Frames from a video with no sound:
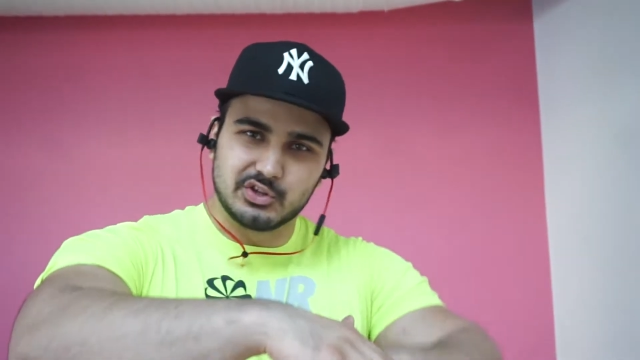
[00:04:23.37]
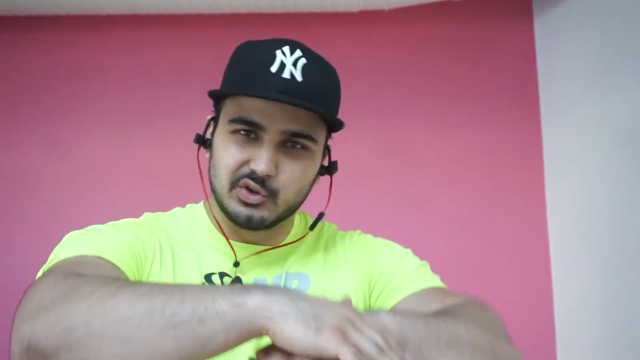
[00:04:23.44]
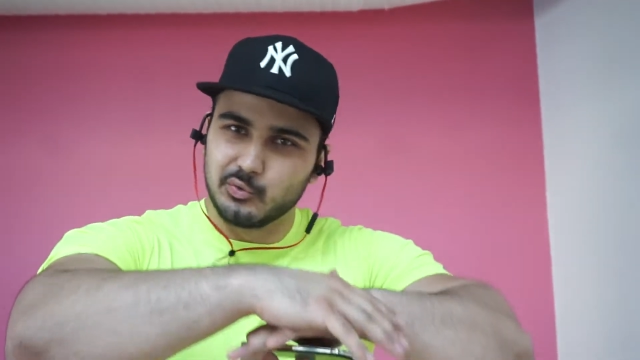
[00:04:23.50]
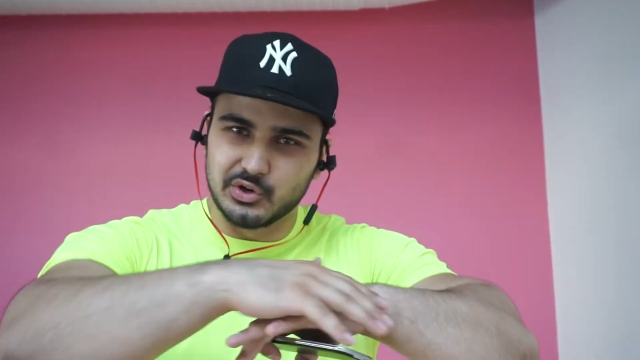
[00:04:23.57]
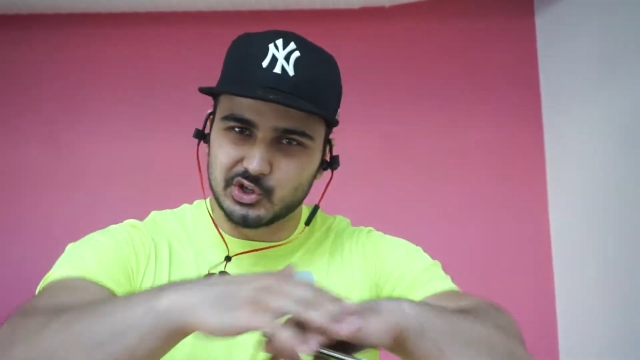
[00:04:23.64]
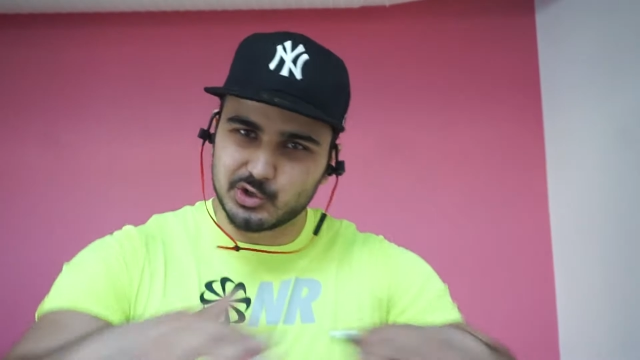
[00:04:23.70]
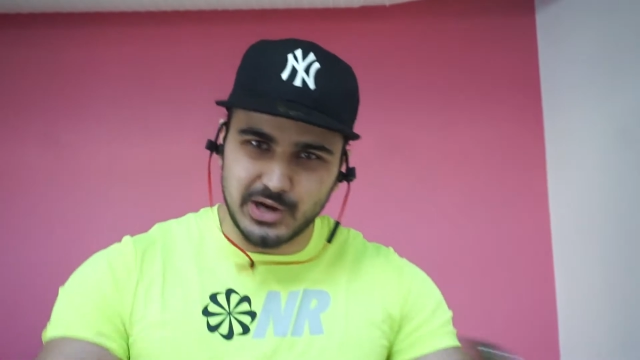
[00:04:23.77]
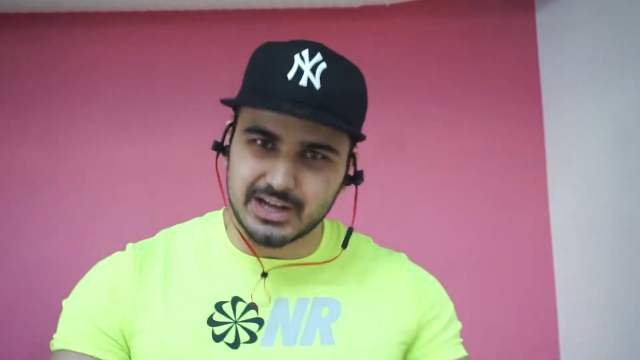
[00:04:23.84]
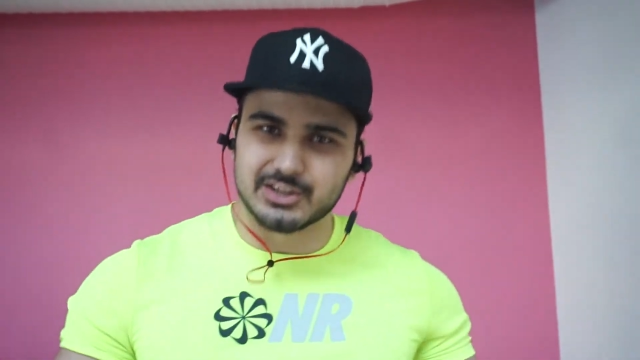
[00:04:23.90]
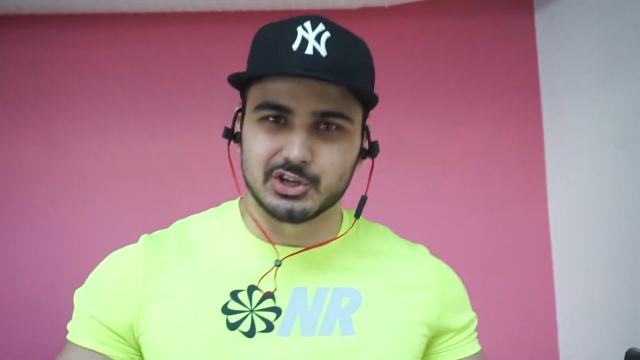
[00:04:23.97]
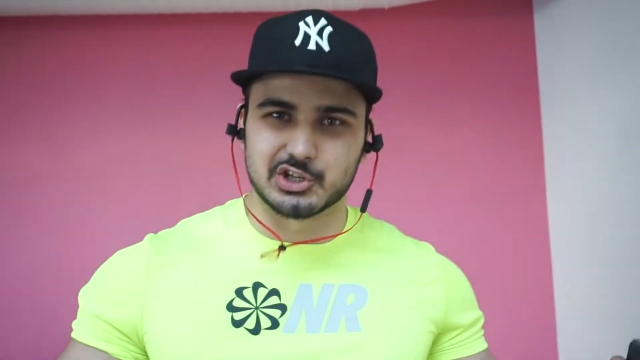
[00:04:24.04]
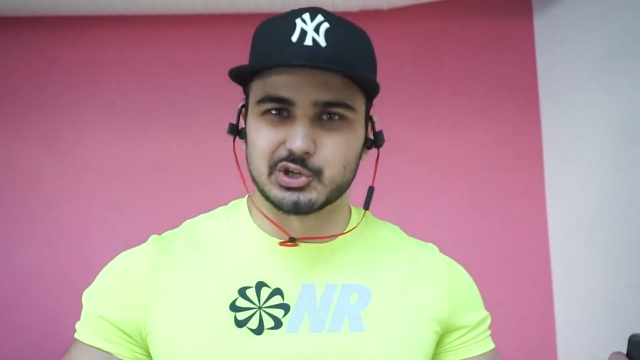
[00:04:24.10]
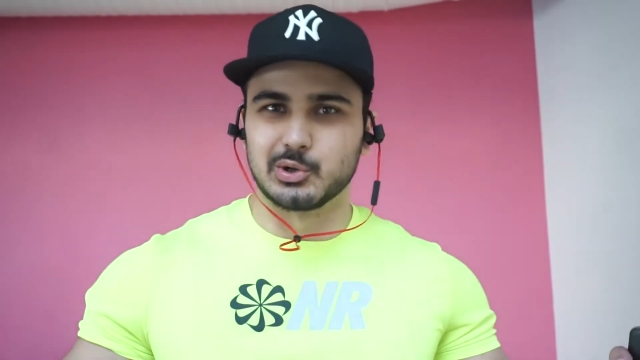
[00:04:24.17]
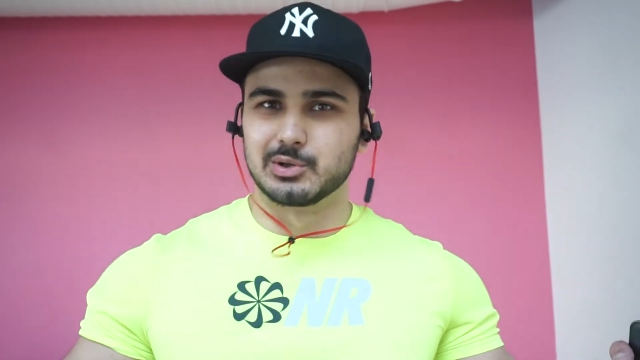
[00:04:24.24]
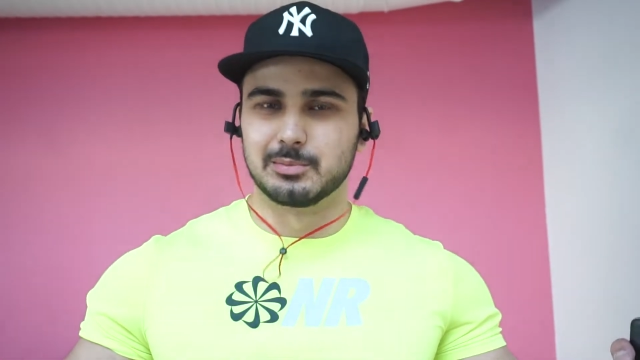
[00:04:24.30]
to retract your
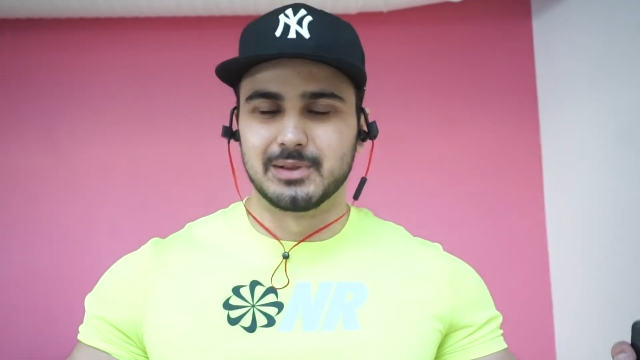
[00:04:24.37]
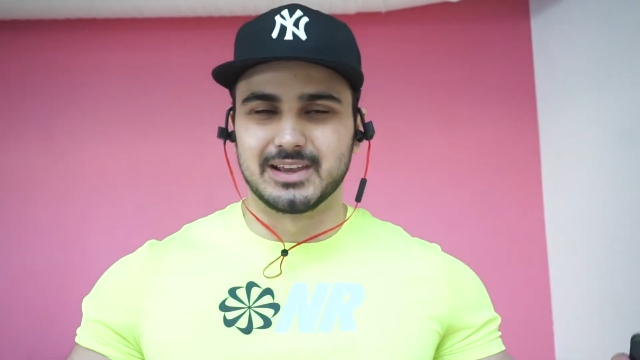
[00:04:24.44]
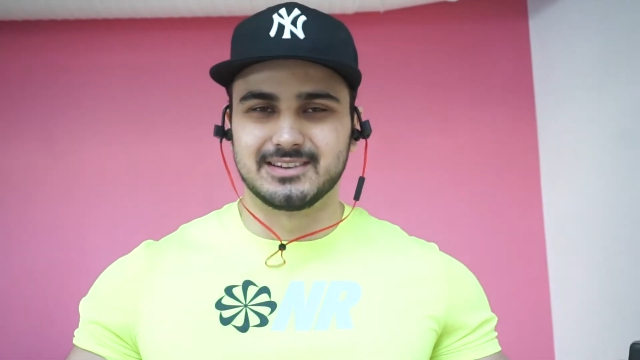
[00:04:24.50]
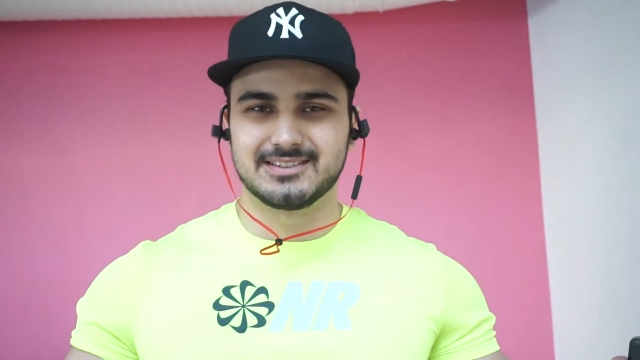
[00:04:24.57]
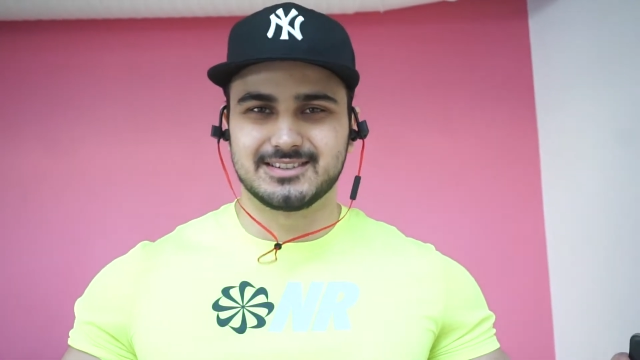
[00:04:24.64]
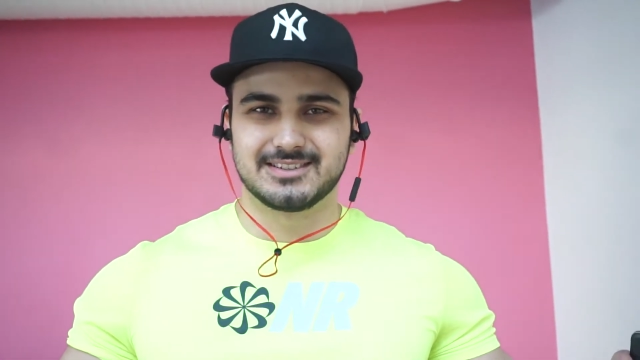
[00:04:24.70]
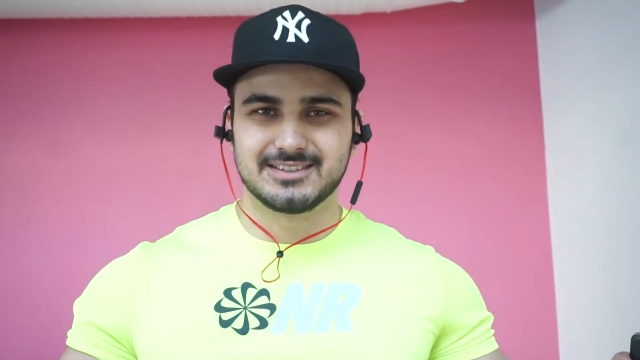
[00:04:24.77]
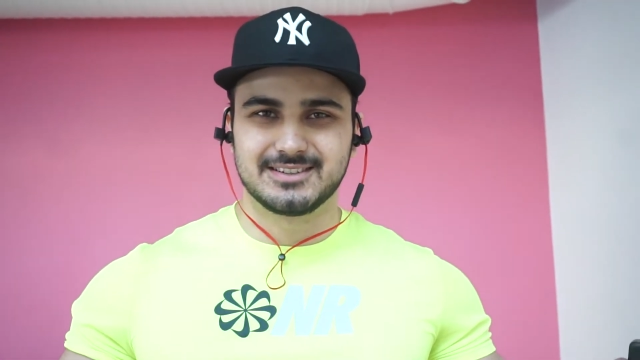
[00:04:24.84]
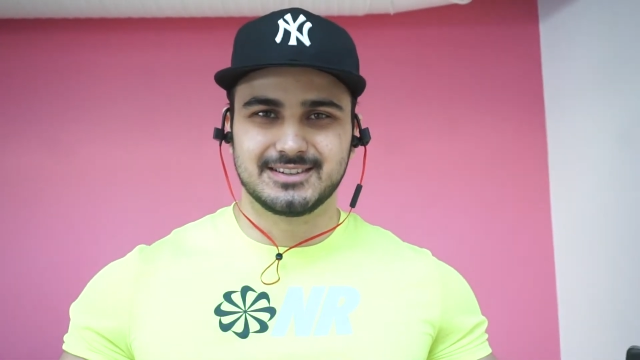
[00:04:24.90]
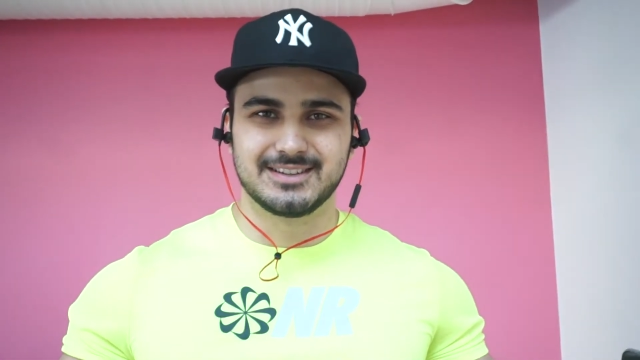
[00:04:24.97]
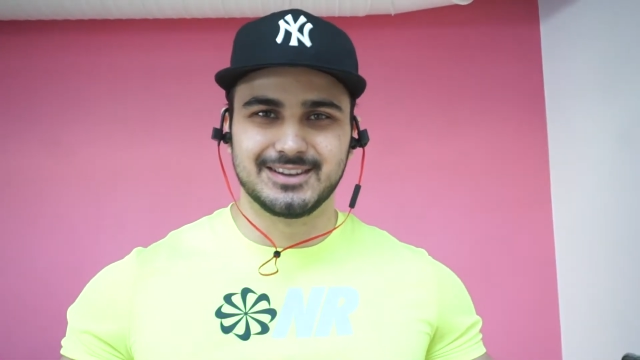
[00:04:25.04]
shoulder blades.